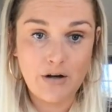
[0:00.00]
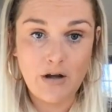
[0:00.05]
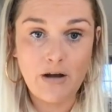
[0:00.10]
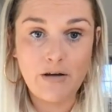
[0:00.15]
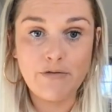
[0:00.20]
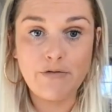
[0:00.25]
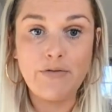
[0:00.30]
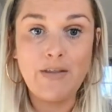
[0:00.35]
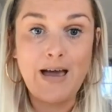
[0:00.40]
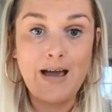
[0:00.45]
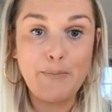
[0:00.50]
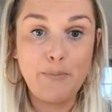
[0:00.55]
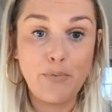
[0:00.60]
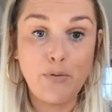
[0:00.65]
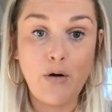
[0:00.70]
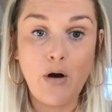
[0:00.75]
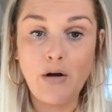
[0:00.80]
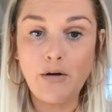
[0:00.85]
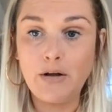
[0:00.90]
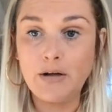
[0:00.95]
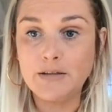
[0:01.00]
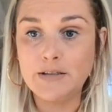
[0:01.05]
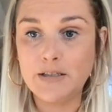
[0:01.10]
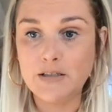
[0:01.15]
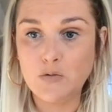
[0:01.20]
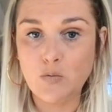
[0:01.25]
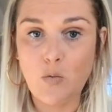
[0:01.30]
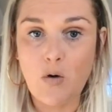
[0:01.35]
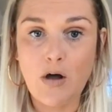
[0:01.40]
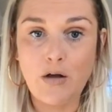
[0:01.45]
of that product
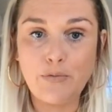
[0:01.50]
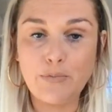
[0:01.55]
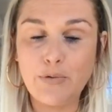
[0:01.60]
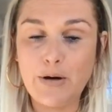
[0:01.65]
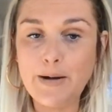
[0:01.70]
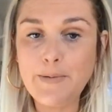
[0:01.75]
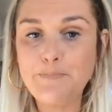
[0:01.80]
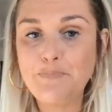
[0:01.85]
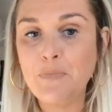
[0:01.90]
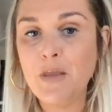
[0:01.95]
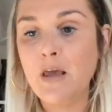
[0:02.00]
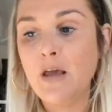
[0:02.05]
as well, right?